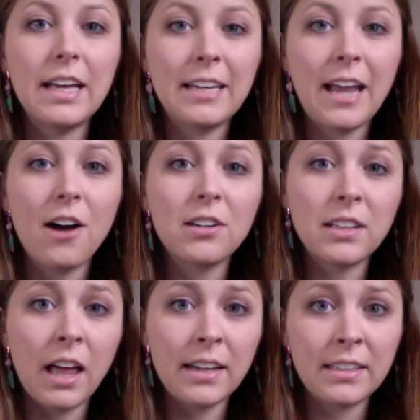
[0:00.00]
In
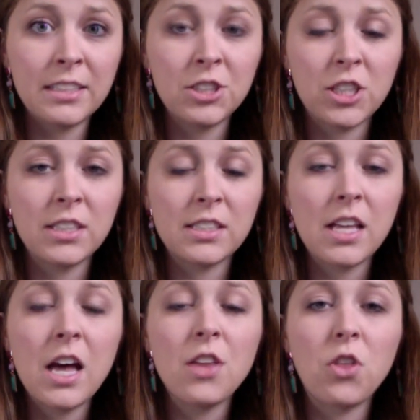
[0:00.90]
alkaline conditions,
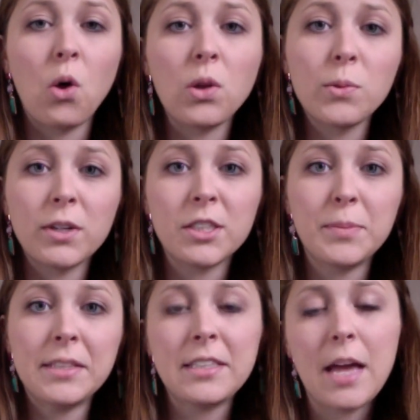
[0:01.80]
the only one to
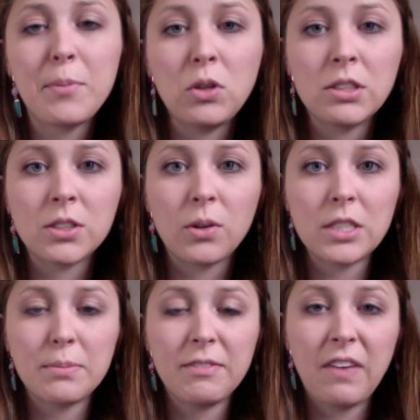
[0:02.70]
be stable is
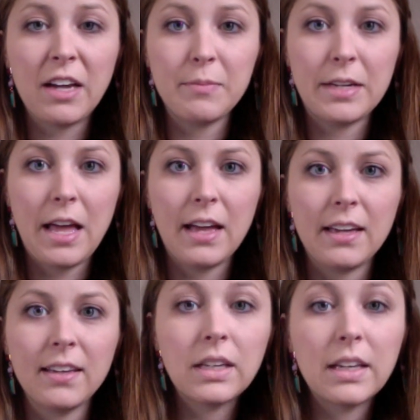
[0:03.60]
going to be vitamin
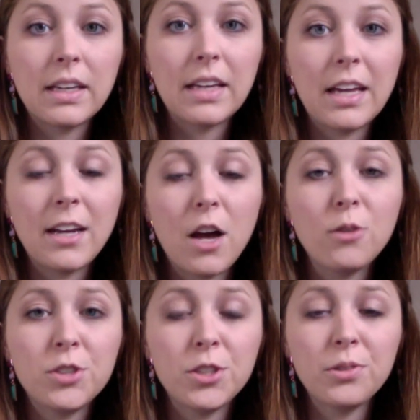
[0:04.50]
A. In
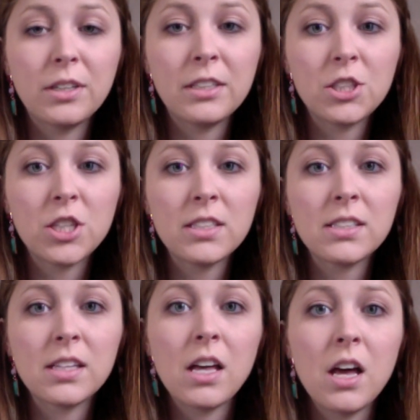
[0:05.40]
O2
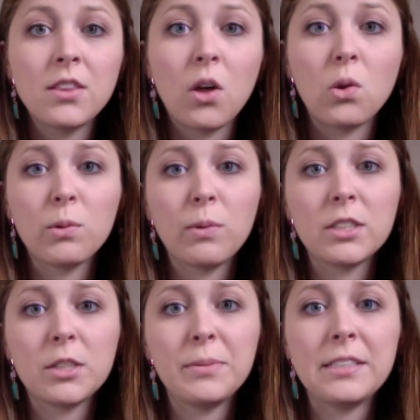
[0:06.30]
conditions, the only
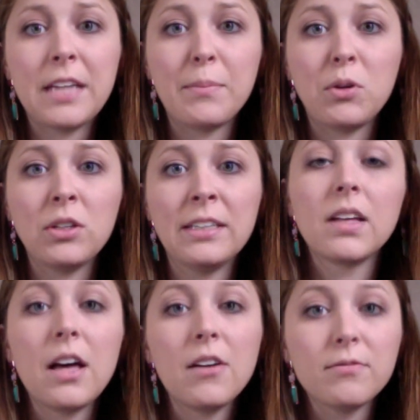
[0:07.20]
one to be stable
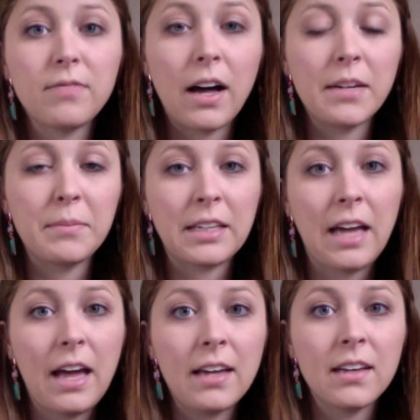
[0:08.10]
is vitamin
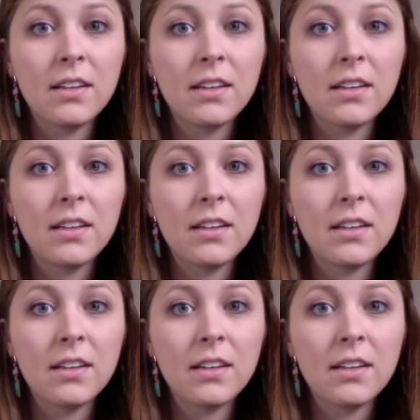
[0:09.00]
K.